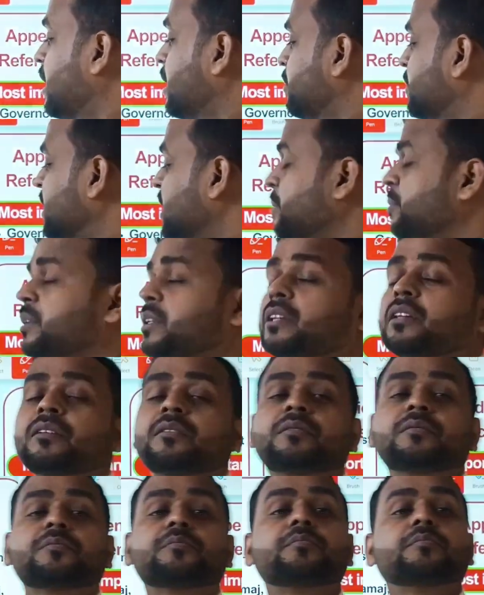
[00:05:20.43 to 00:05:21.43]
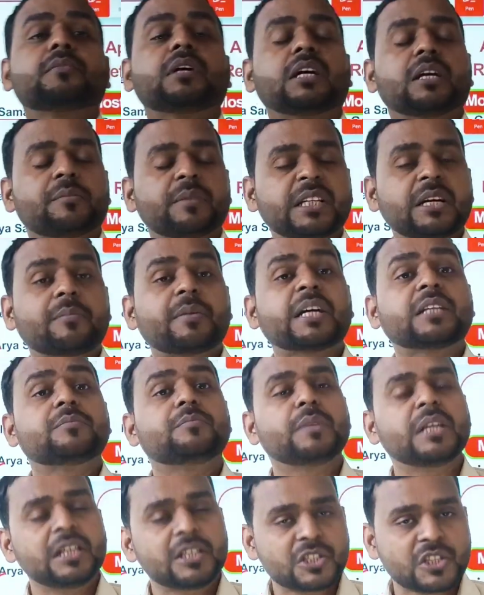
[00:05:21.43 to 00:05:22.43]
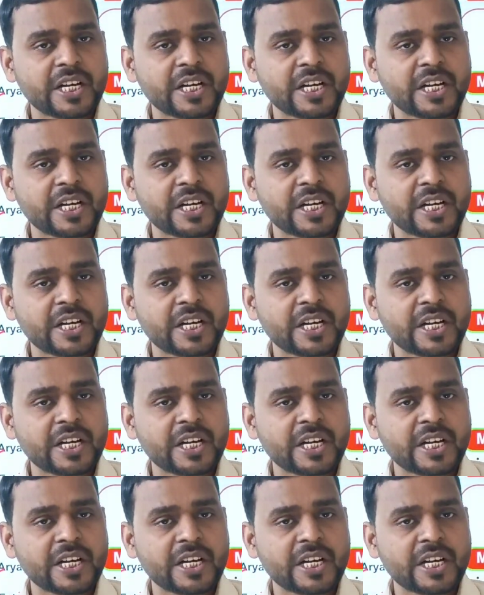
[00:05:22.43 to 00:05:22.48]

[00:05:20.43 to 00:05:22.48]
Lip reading: Ahmedabad mill